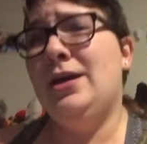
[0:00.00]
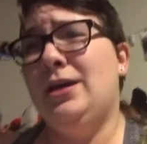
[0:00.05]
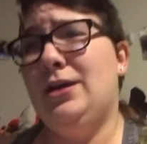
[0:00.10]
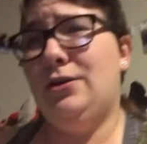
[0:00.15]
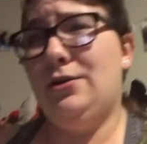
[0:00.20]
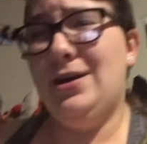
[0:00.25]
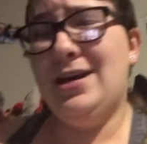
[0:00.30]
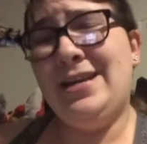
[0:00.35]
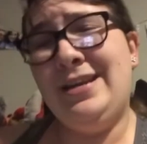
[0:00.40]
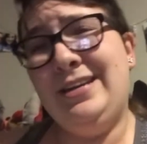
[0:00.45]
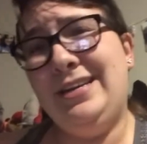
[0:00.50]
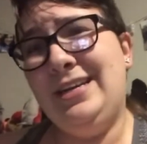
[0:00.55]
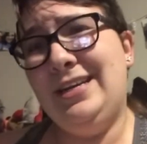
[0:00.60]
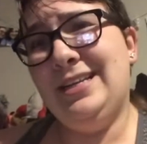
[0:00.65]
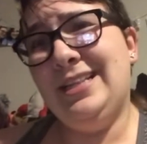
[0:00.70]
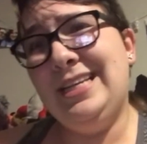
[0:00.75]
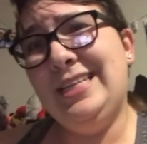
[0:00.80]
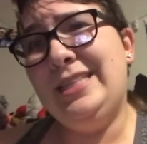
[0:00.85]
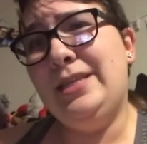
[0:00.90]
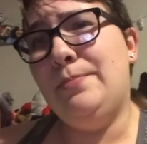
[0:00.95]
Go ahead and
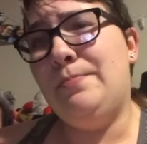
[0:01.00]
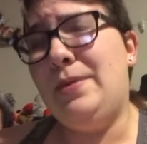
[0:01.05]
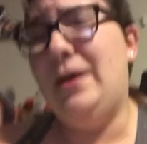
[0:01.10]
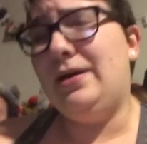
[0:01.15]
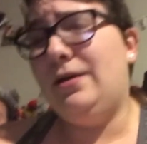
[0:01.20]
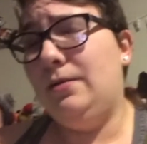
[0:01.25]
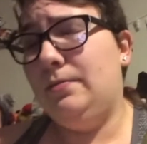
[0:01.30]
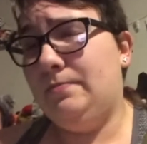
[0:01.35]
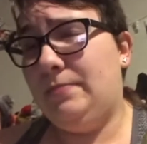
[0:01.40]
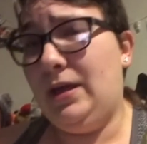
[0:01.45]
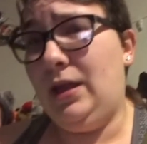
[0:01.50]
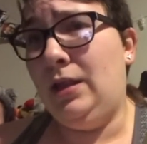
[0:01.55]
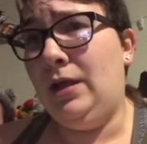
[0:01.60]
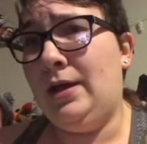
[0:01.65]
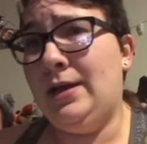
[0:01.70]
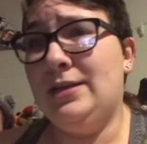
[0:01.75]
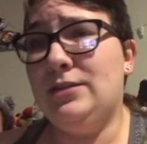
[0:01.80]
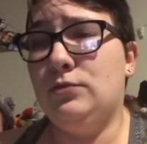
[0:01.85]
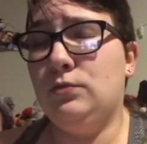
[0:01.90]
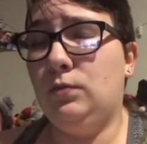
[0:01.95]
click the bell
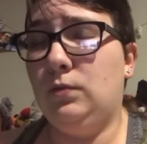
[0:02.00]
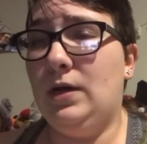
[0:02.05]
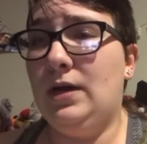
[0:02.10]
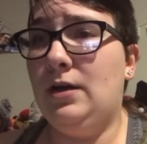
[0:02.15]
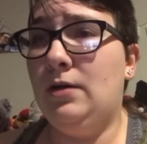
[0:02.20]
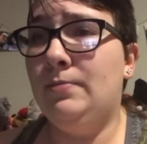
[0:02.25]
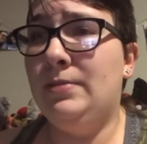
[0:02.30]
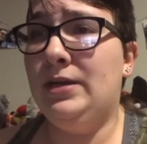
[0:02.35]
on as well,